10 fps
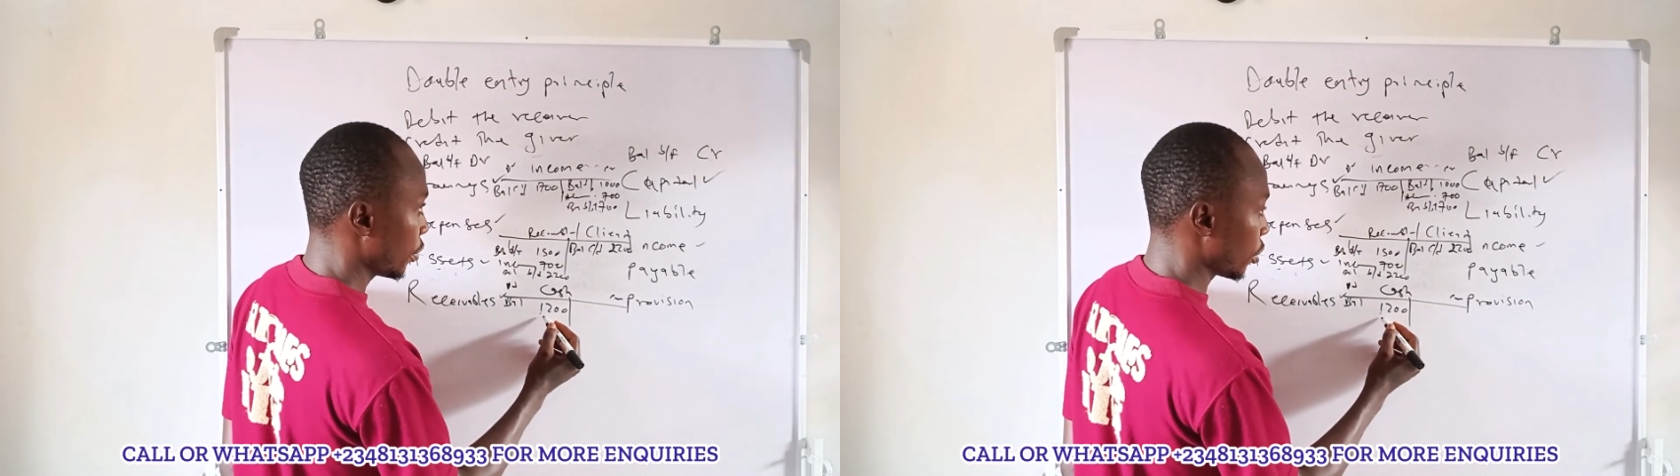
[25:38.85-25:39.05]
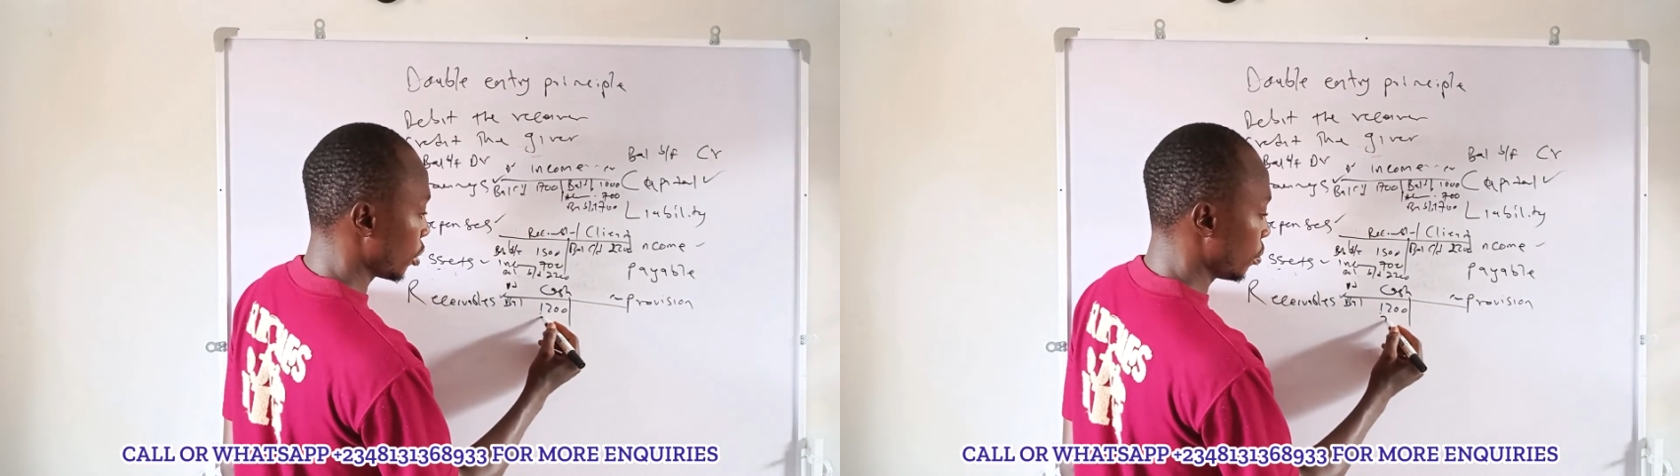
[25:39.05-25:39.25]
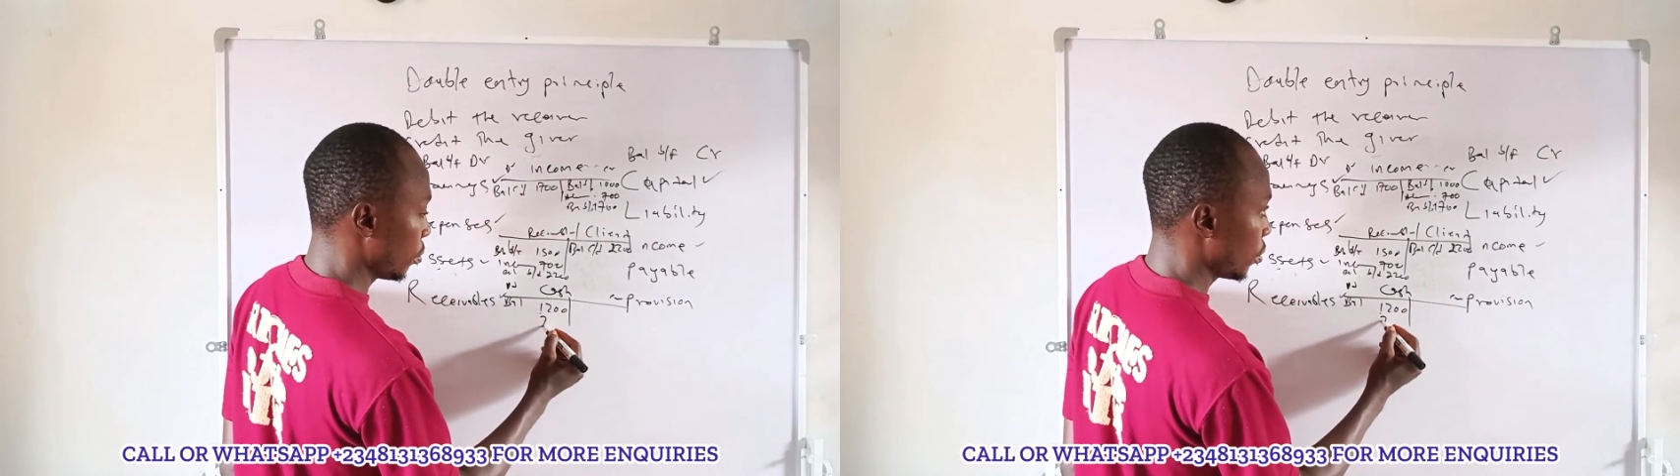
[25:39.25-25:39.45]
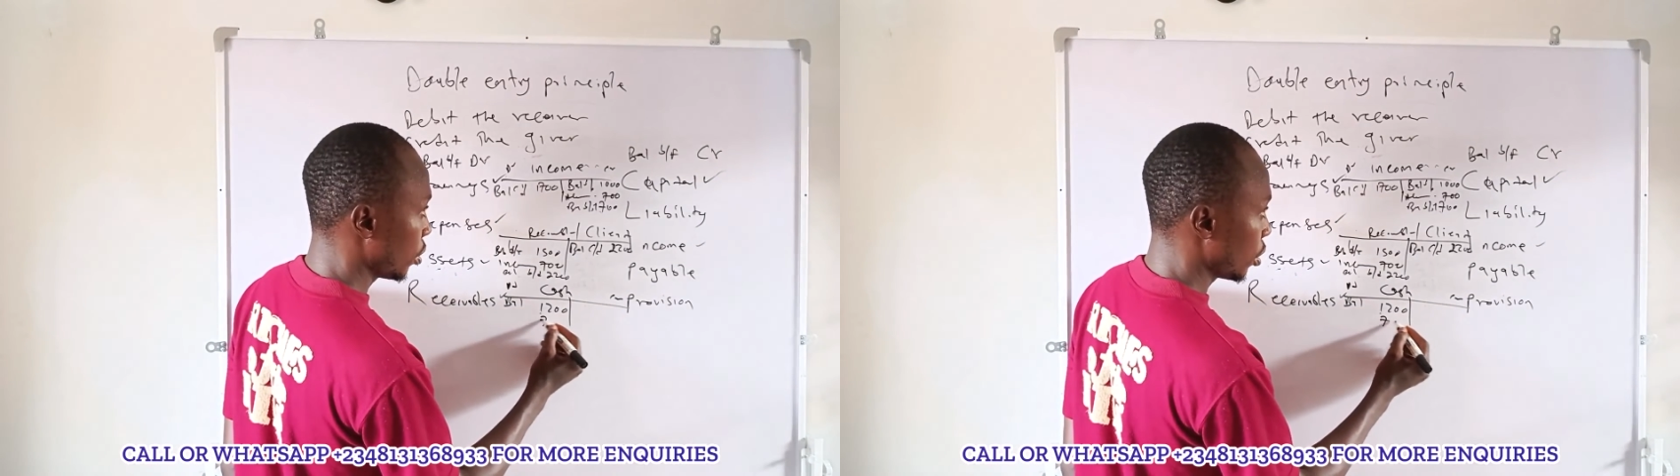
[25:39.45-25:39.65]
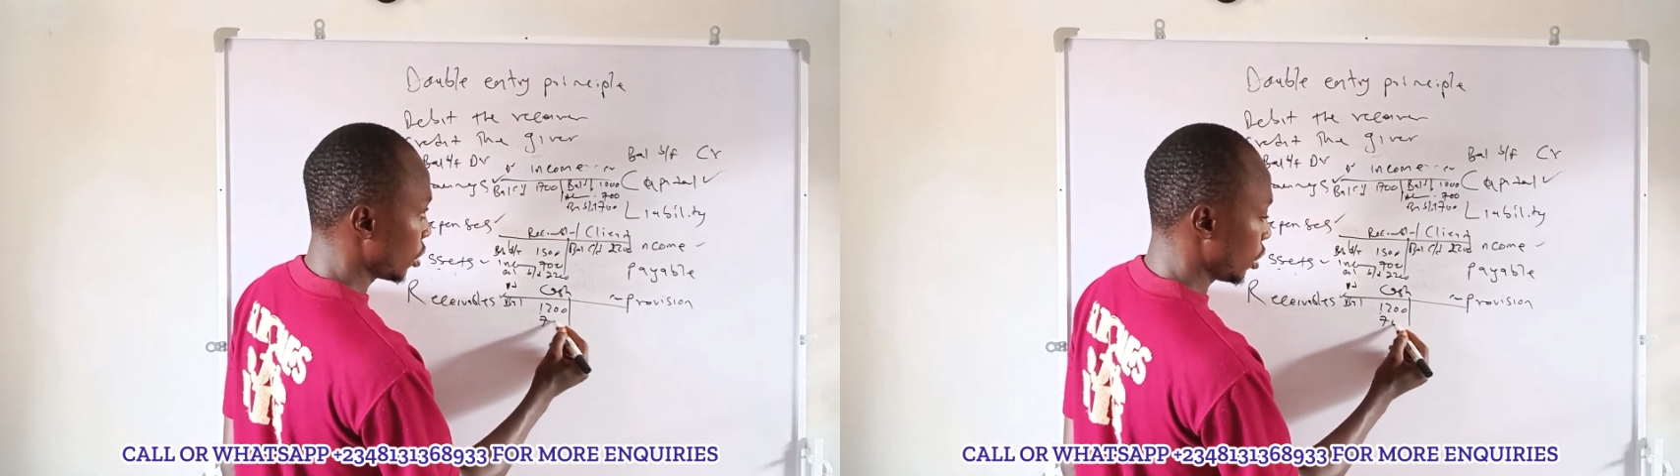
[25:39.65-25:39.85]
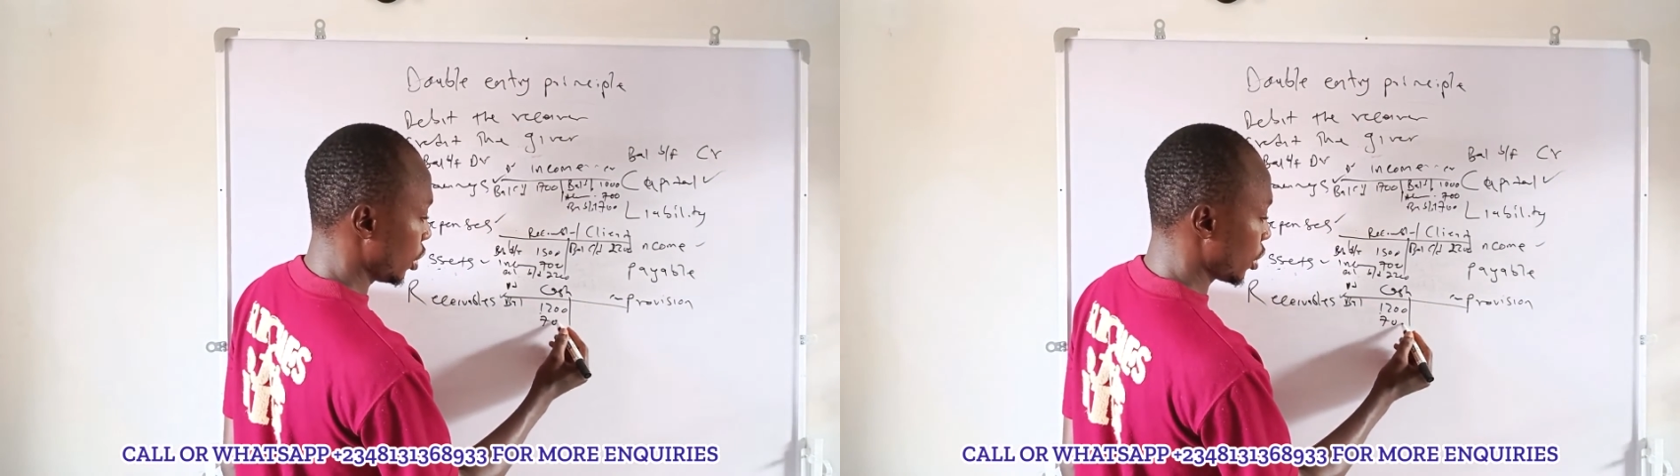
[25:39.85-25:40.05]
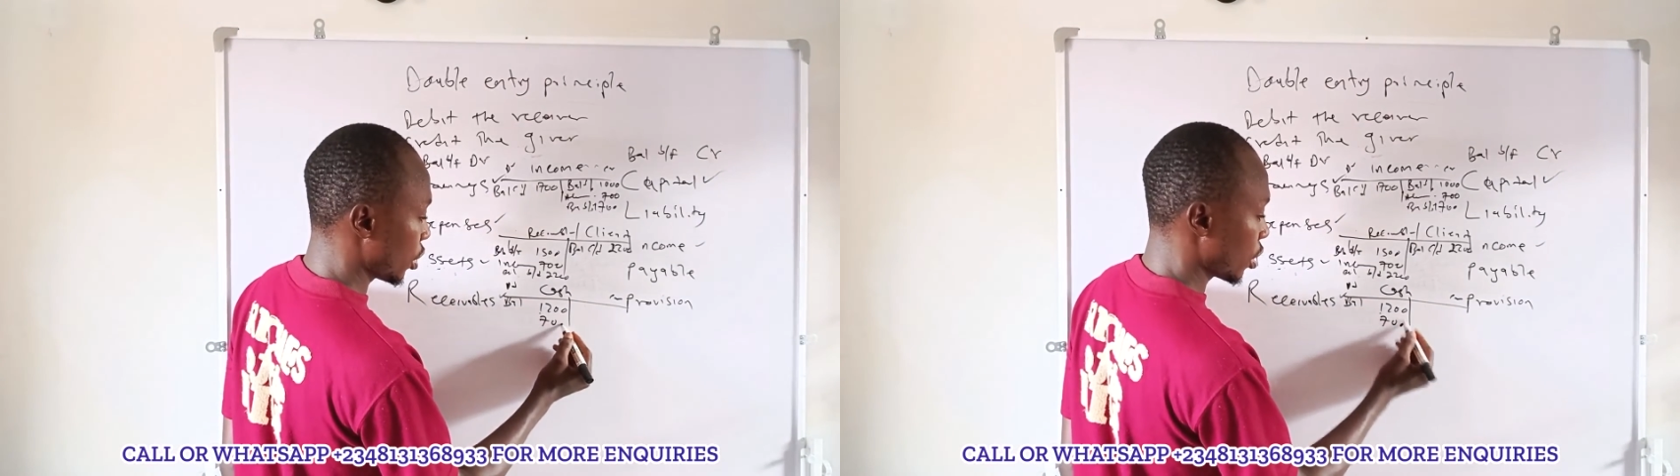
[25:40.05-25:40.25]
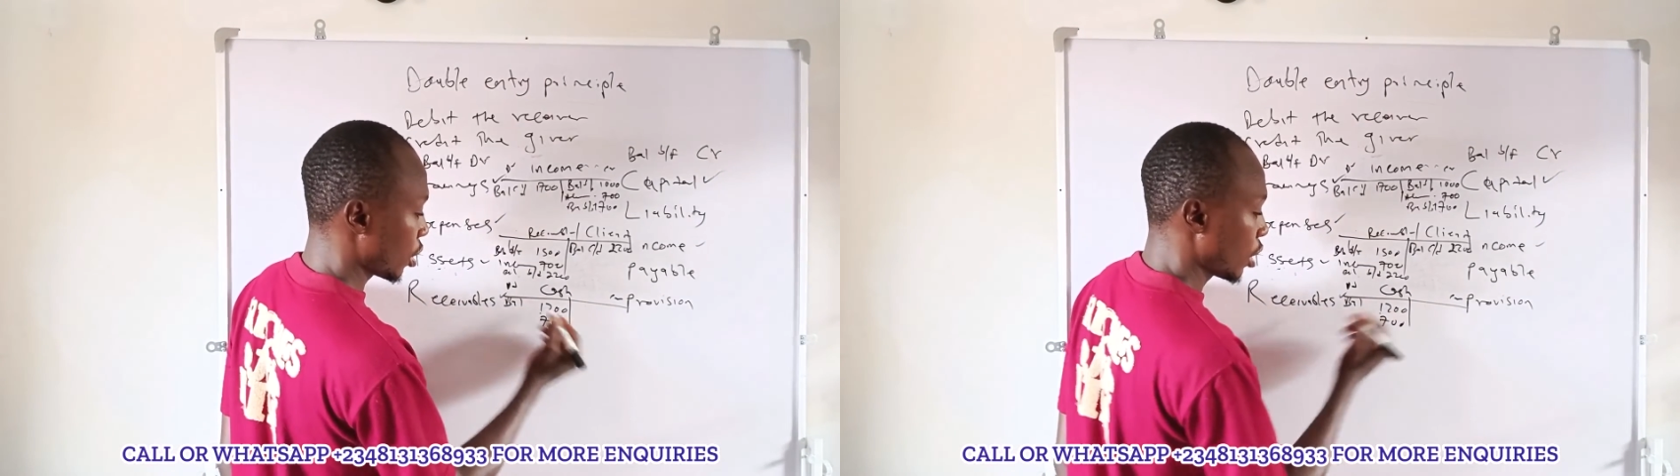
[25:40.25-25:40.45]
from
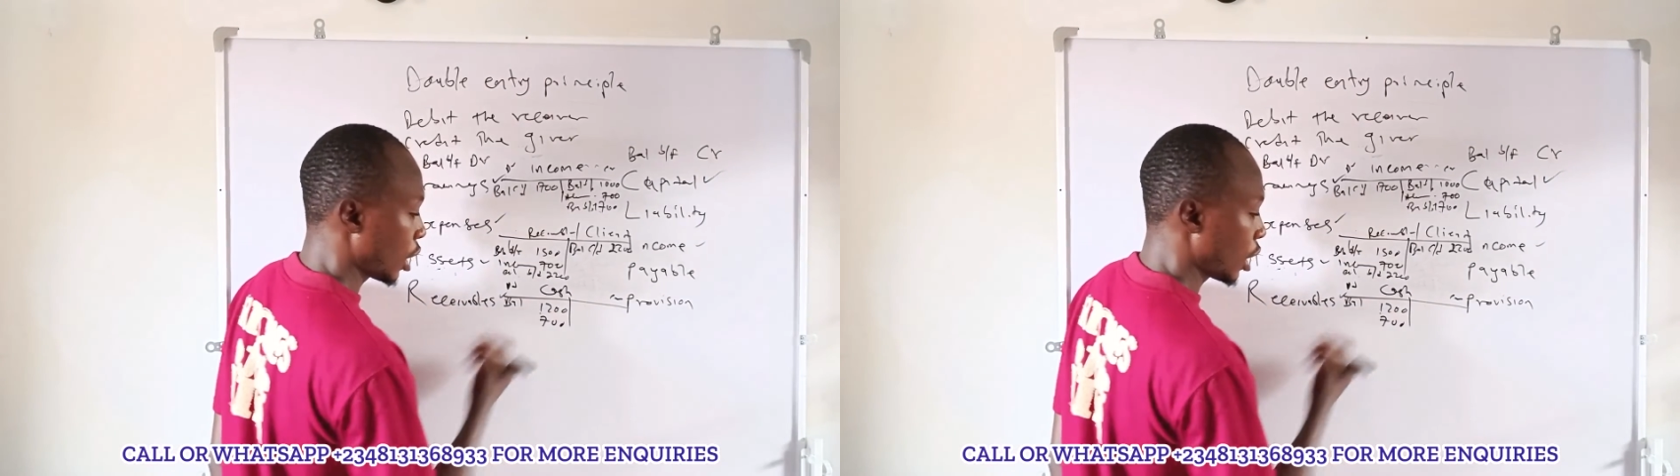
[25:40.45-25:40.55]
this